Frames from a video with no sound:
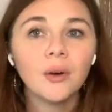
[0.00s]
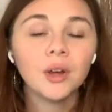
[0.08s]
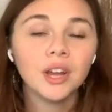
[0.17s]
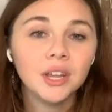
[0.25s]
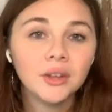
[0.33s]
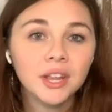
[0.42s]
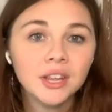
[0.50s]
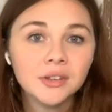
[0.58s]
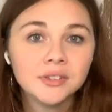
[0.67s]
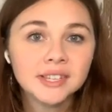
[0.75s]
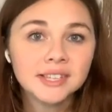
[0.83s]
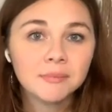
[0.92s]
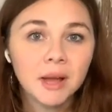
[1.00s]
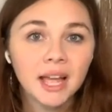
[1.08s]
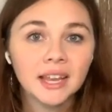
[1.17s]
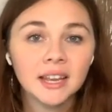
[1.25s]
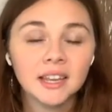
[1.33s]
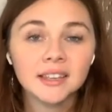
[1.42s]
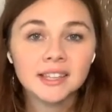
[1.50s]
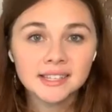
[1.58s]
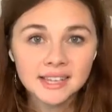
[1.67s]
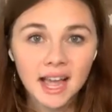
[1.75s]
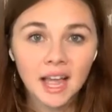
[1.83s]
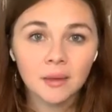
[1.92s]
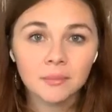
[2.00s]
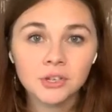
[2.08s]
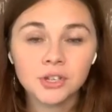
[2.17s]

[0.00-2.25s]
Or you can use this time